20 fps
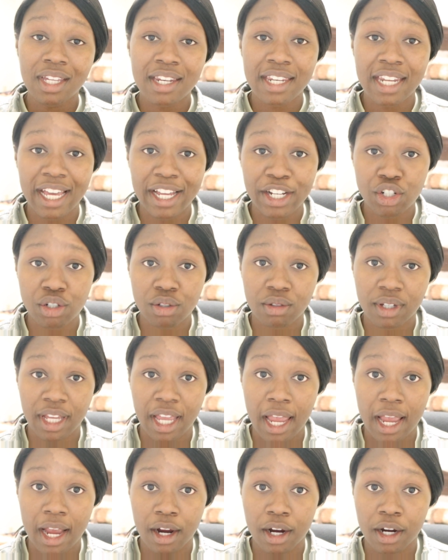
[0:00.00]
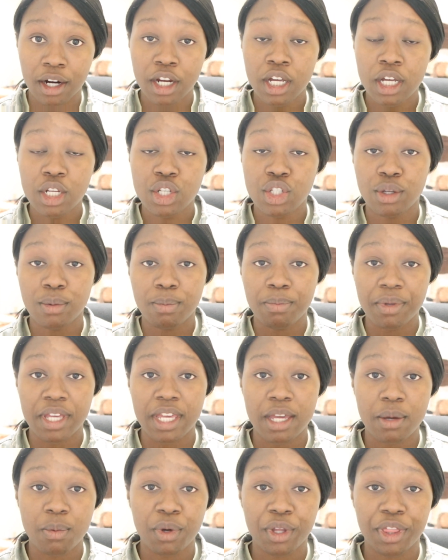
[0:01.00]
Natural hair to
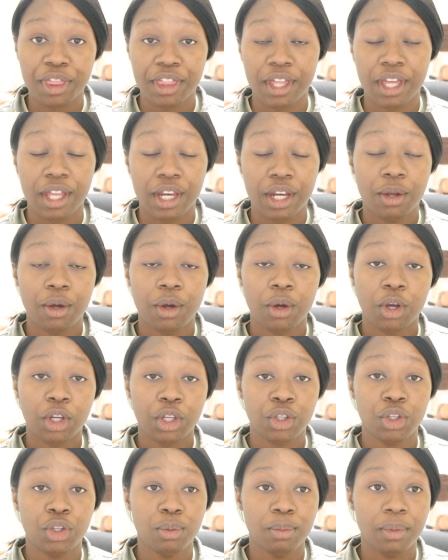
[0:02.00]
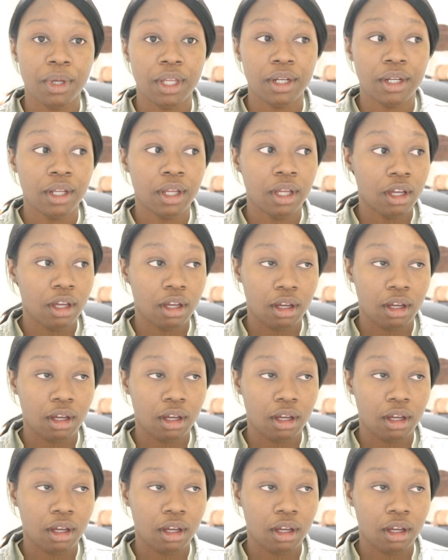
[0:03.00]
be within human,